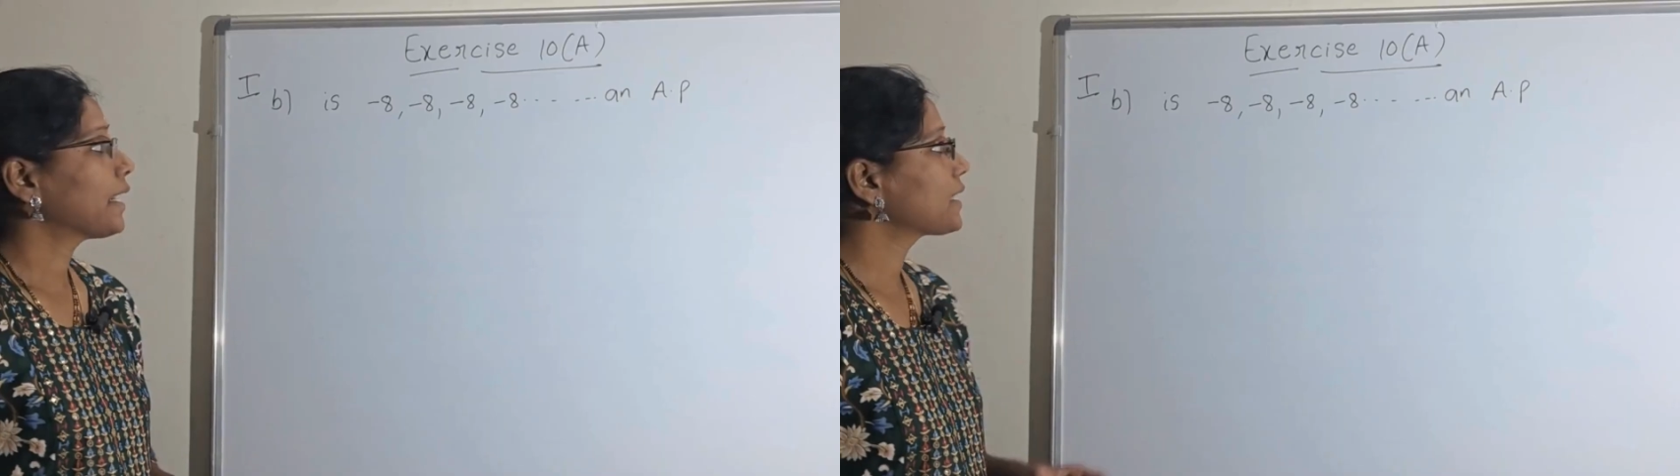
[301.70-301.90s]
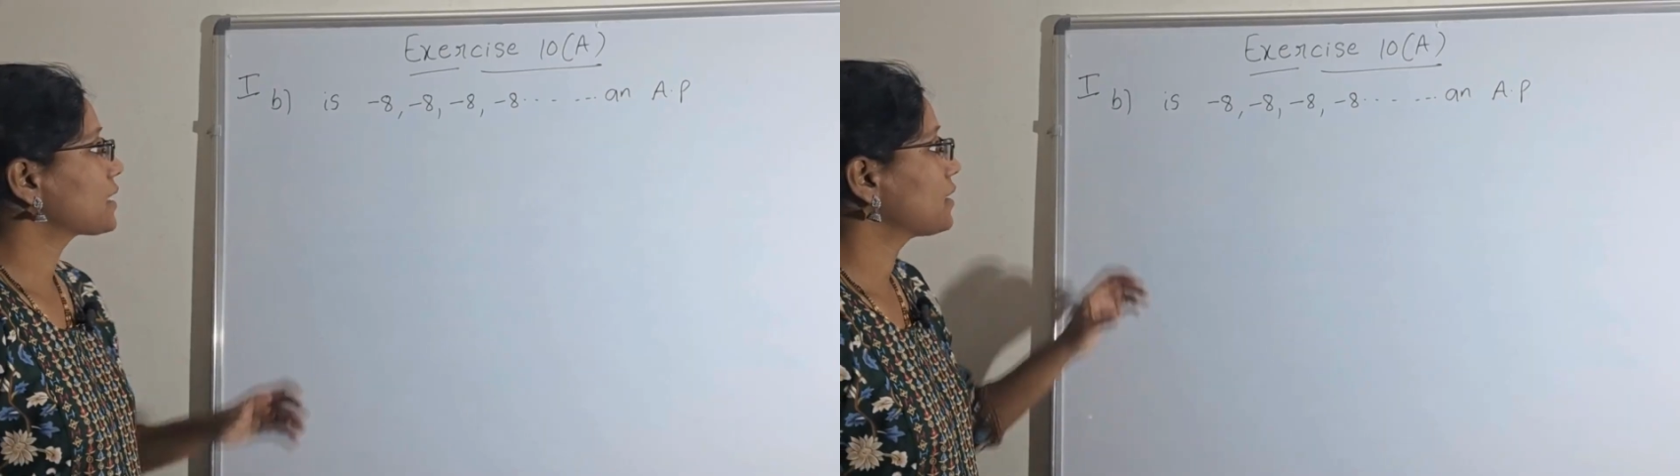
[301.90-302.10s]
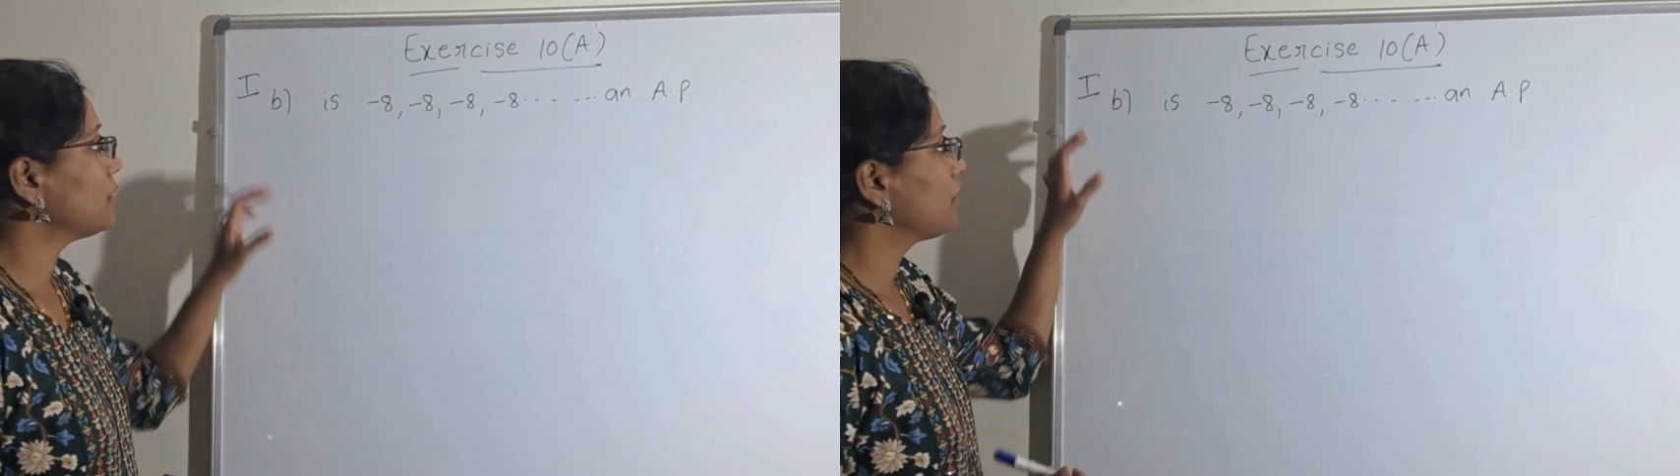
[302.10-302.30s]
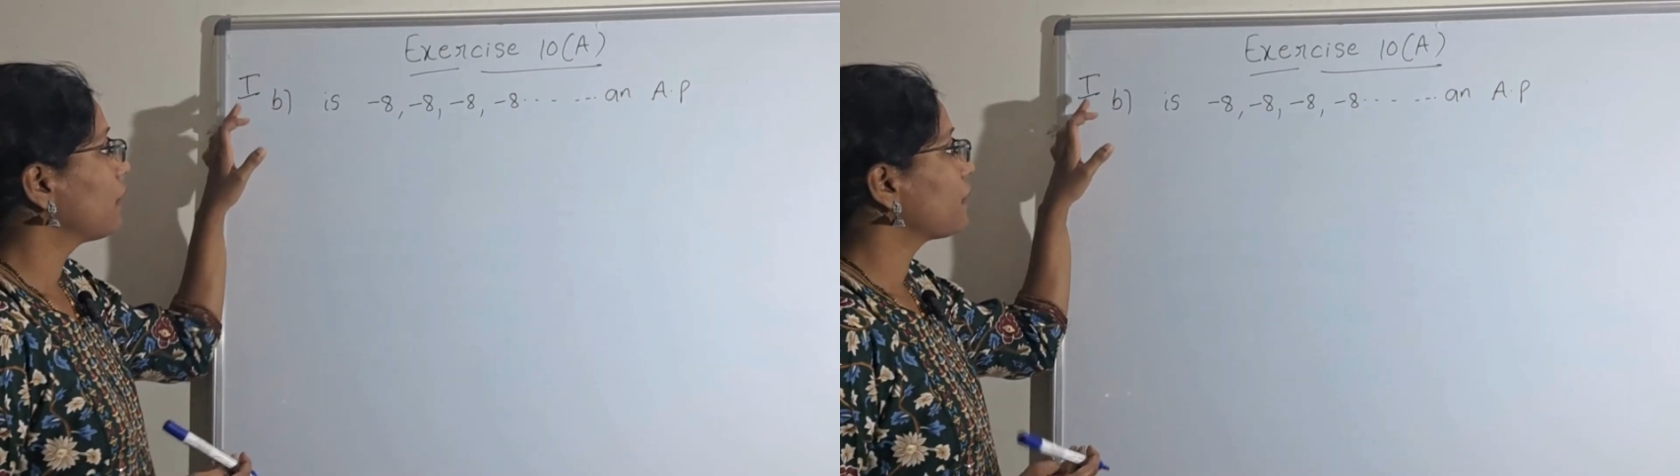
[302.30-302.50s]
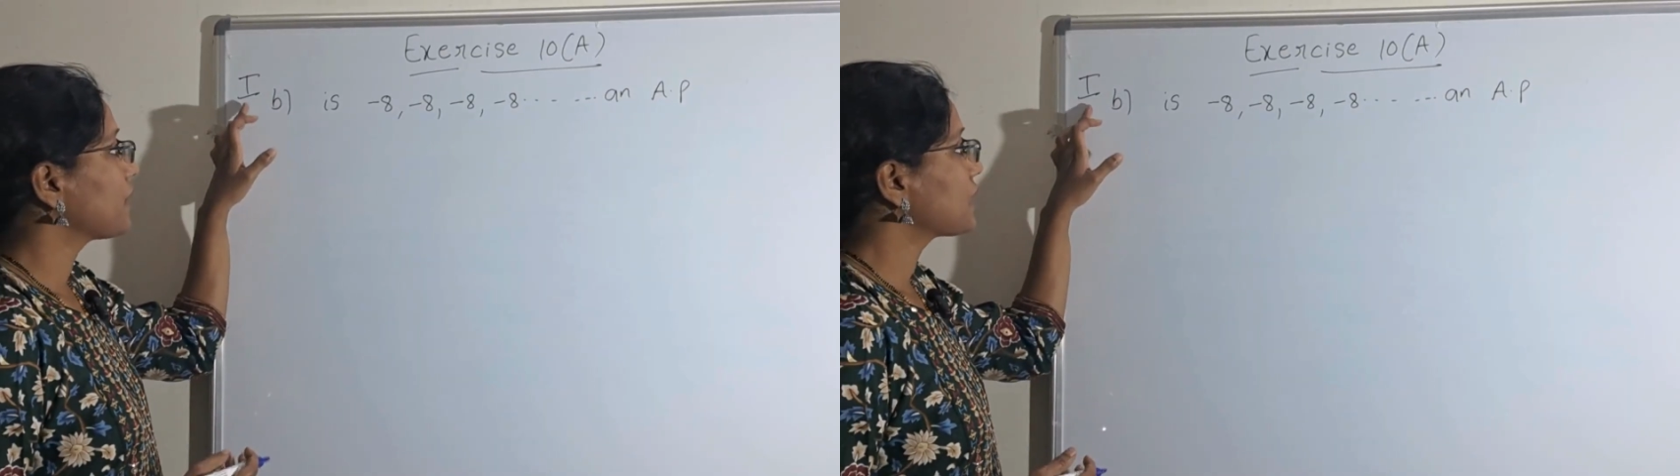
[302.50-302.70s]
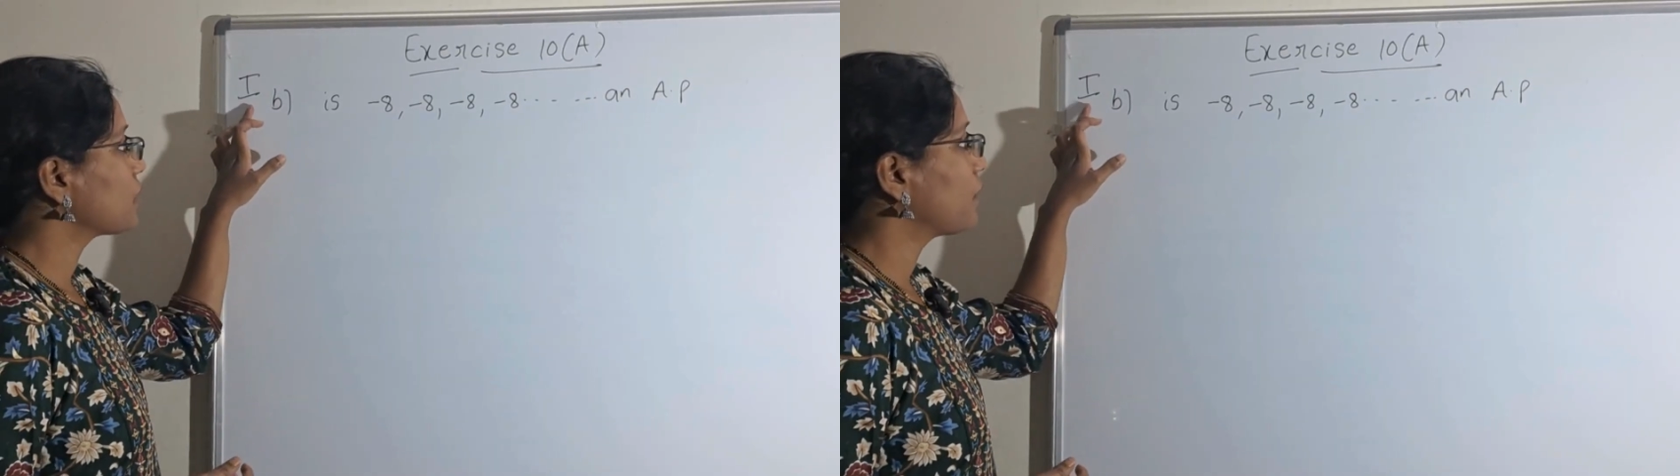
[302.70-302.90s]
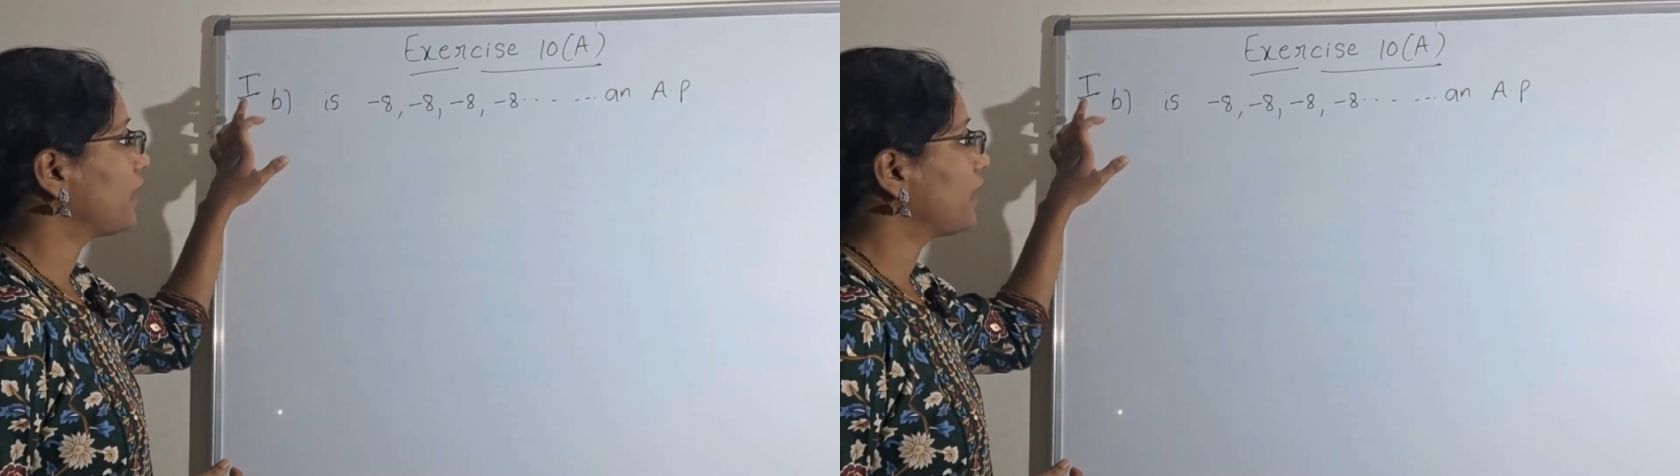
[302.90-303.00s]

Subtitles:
Next, first